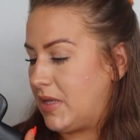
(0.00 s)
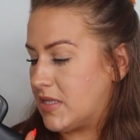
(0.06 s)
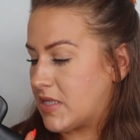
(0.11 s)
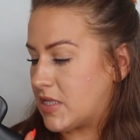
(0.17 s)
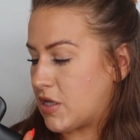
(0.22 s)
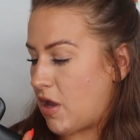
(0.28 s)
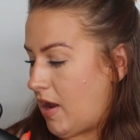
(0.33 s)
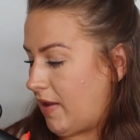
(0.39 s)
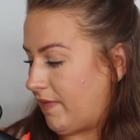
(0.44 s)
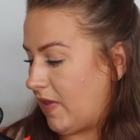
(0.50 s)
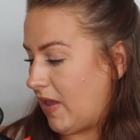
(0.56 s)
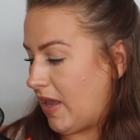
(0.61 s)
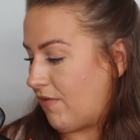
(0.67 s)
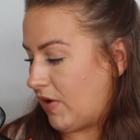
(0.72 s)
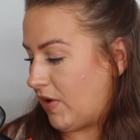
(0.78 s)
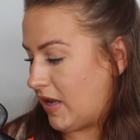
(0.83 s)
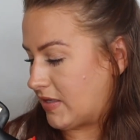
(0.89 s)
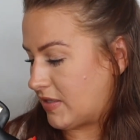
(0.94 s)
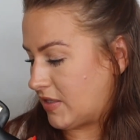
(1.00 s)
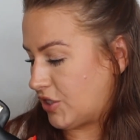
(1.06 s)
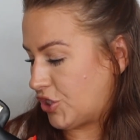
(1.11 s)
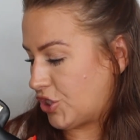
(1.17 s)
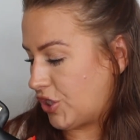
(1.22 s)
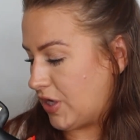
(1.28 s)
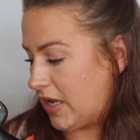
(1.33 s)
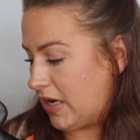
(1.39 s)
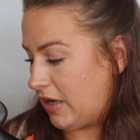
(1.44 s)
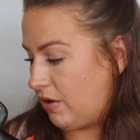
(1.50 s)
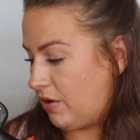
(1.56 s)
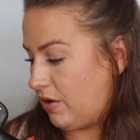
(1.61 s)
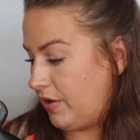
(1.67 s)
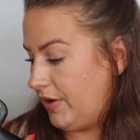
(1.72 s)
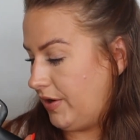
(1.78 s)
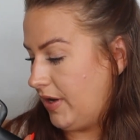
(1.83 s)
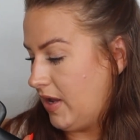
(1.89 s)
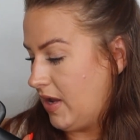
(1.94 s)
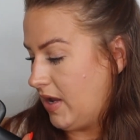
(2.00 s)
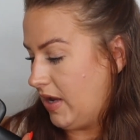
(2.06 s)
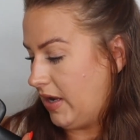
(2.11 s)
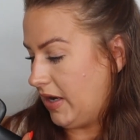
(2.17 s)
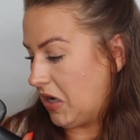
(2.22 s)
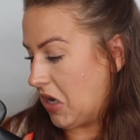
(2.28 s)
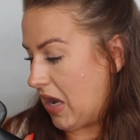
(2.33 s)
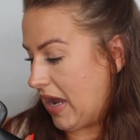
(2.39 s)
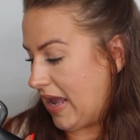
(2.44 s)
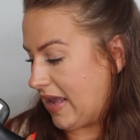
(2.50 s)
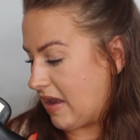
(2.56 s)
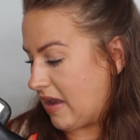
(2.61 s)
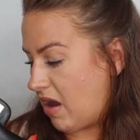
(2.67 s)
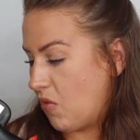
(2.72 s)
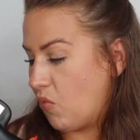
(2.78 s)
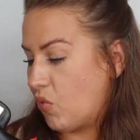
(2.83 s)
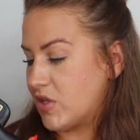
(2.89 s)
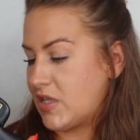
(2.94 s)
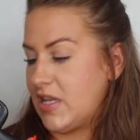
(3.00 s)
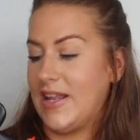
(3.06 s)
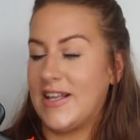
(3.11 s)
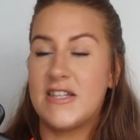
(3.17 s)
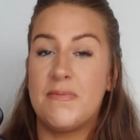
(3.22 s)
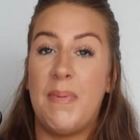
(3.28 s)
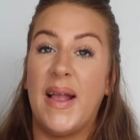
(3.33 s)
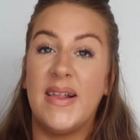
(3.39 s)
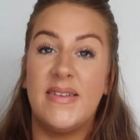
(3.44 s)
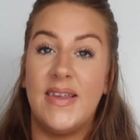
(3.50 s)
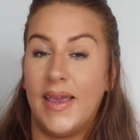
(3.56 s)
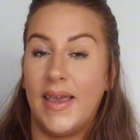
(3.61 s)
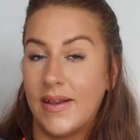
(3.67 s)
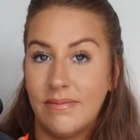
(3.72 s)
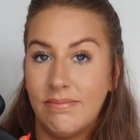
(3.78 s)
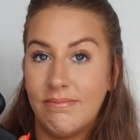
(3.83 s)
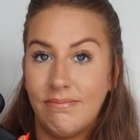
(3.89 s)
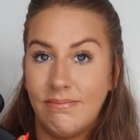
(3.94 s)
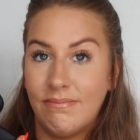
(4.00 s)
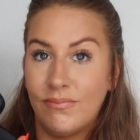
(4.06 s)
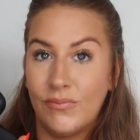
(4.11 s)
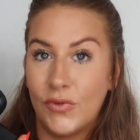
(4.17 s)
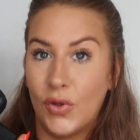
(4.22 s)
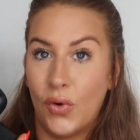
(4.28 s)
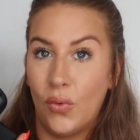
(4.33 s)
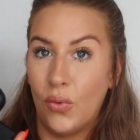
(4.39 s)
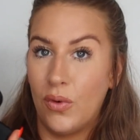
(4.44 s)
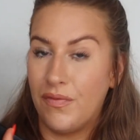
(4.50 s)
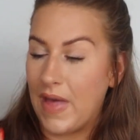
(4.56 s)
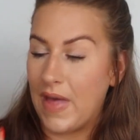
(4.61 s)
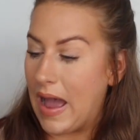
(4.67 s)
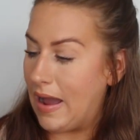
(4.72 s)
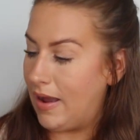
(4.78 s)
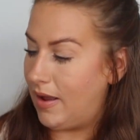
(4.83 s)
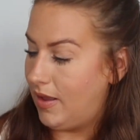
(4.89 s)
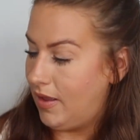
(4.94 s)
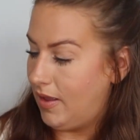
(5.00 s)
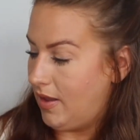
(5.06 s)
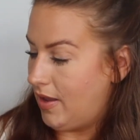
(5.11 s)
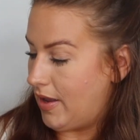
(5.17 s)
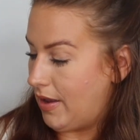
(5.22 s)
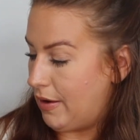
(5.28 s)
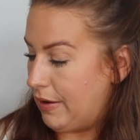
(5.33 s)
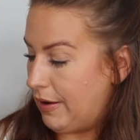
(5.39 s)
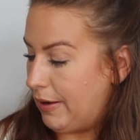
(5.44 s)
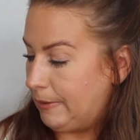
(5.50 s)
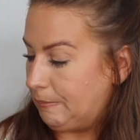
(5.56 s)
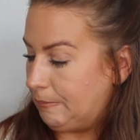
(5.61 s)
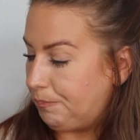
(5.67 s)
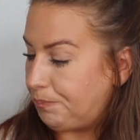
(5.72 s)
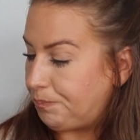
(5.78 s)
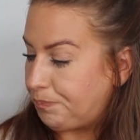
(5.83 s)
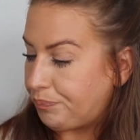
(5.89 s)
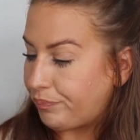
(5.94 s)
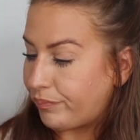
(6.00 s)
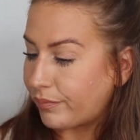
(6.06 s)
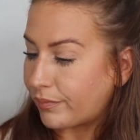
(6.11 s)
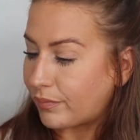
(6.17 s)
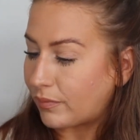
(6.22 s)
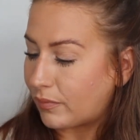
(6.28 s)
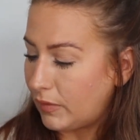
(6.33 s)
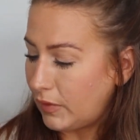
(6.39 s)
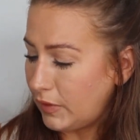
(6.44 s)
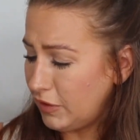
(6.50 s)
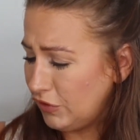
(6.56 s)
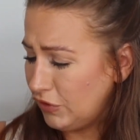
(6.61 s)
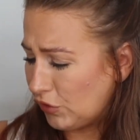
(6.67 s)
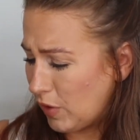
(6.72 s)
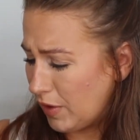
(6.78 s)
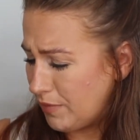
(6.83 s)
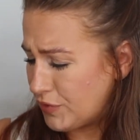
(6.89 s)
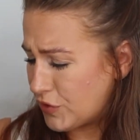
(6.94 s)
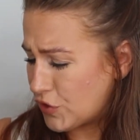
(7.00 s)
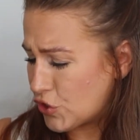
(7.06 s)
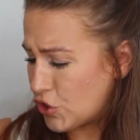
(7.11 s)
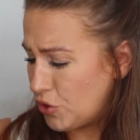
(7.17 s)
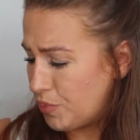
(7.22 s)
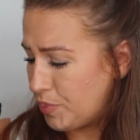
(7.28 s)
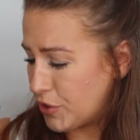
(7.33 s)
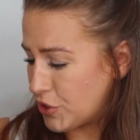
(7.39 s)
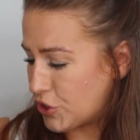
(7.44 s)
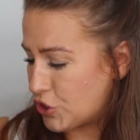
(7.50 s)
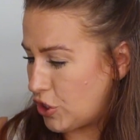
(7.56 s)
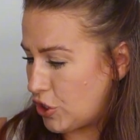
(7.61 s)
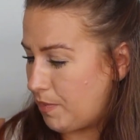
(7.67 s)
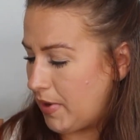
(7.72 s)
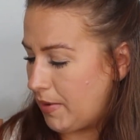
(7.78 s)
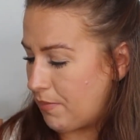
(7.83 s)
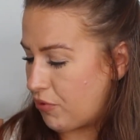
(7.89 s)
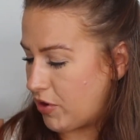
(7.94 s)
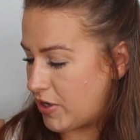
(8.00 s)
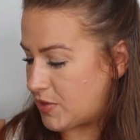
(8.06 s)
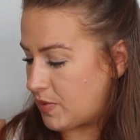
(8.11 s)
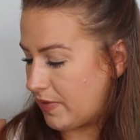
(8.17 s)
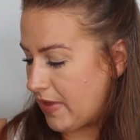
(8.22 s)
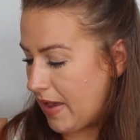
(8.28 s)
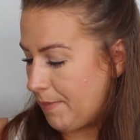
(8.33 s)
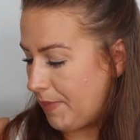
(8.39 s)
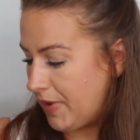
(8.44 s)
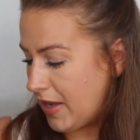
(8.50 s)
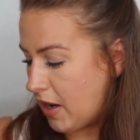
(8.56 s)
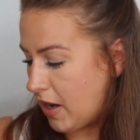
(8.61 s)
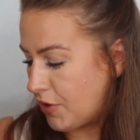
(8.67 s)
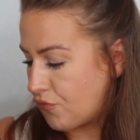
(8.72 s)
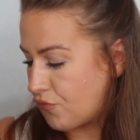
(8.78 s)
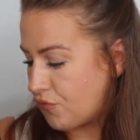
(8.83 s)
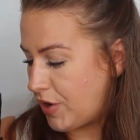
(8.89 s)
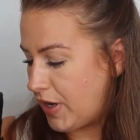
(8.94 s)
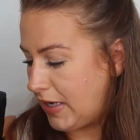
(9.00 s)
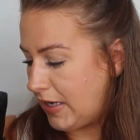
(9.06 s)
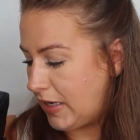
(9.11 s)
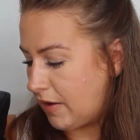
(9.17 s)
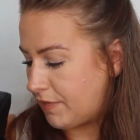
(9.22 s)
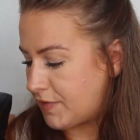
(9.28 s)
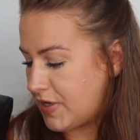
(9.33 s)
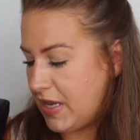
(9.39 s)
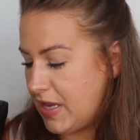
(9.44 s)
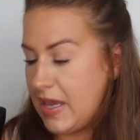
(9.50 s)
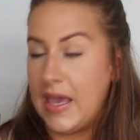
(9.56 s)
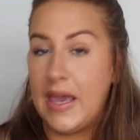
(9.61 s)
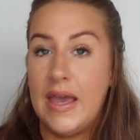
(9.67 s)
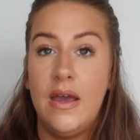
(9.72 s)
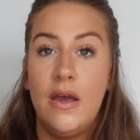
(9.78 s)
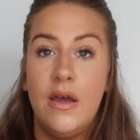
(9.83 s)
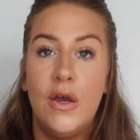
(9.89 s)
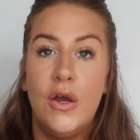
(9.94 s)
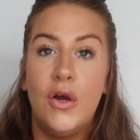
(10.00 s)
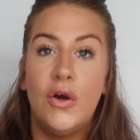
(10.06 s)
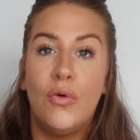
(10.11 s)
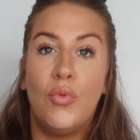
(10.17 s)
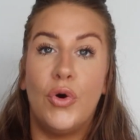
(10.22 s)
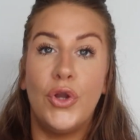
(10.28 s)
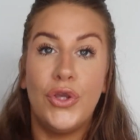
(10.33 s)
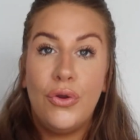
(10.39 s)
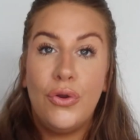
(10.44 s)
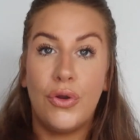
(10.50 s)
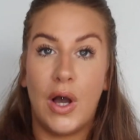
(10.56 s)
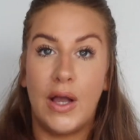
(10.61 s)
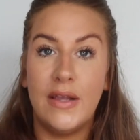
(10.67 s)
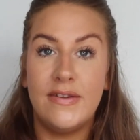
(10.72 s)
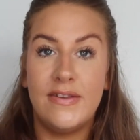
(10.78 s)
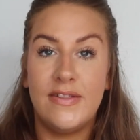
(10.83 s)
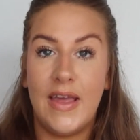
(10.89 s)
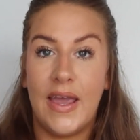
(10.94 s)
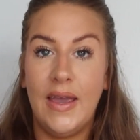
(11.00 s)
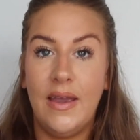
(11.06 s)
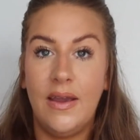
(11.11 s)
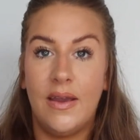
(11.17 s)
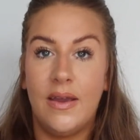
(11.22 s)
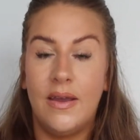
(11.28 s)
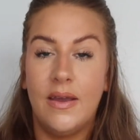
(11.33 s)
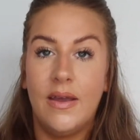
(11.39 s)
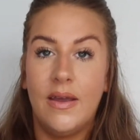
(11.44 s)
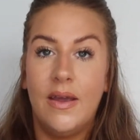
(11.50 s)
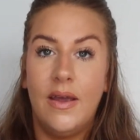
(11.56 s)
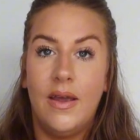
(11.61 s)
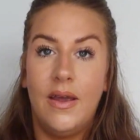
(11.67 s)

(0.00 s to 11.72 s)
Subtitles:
inside that even has the Chanel on. Like, I wasn't expecting all of that. So I'm super, super impressed with that. But yeah, I'd really love to hear what you guys think